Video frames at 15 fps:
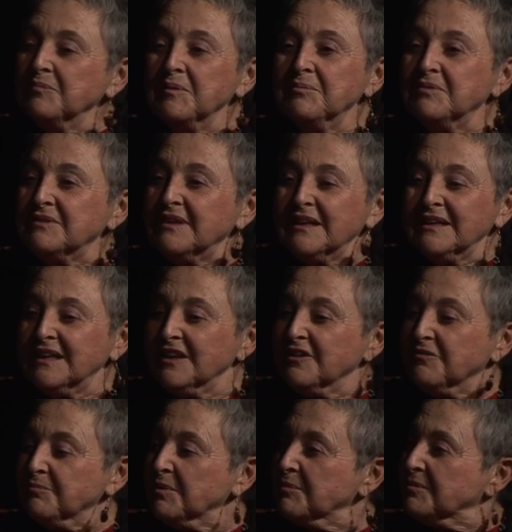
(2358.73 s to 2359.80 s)
People take
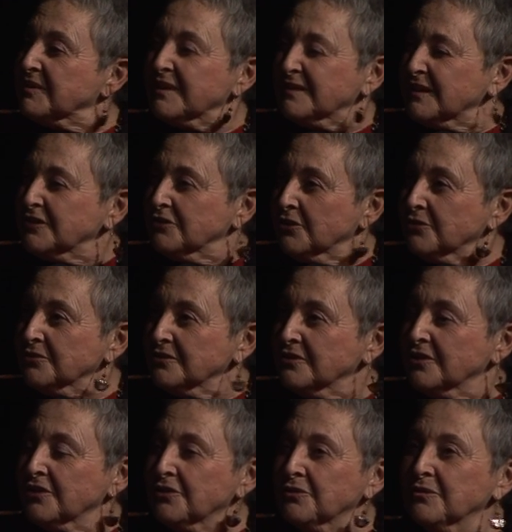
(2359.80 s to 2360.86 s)
care of people that they
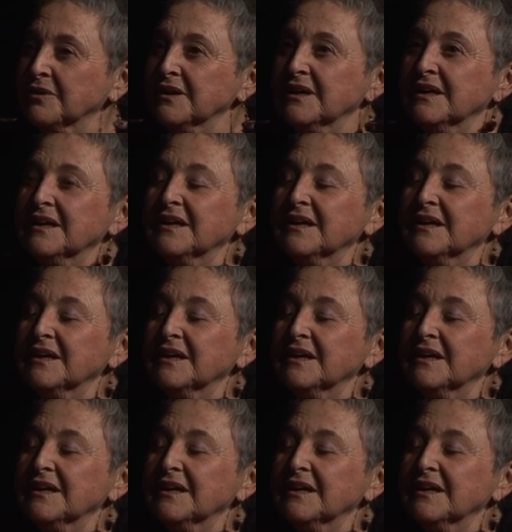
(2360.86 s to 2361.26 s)
don't know.